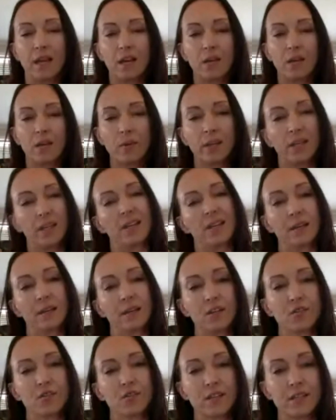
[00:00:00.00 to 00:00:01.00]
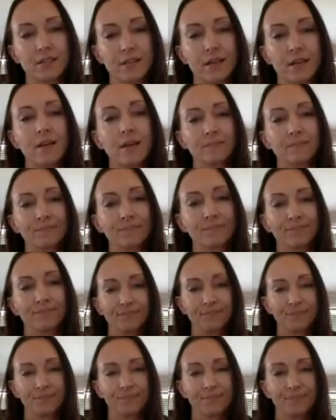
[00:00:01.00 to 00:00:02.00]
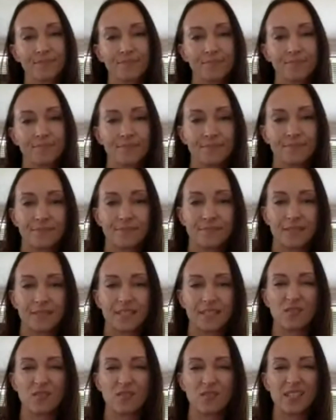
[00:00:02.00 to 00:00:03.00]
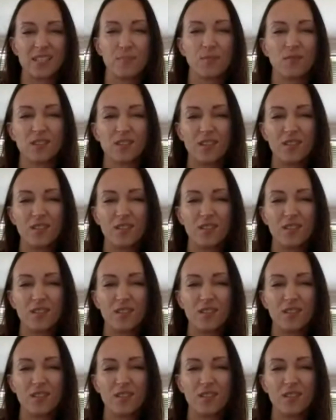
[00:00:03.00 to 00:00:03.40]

do we address that? Is there a simple